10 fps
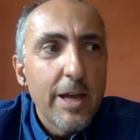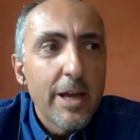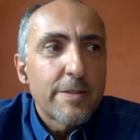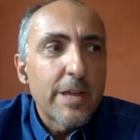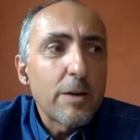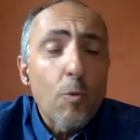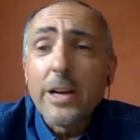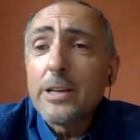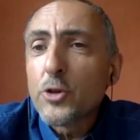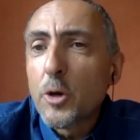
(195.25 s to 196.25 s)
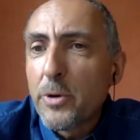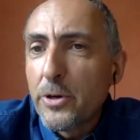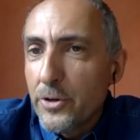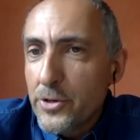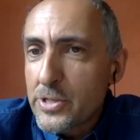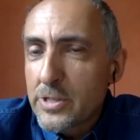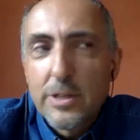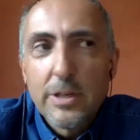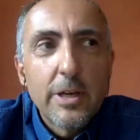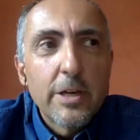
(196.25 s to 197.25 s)
Then one entrepreneur
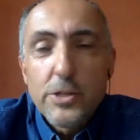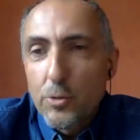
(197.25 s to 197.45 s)
stood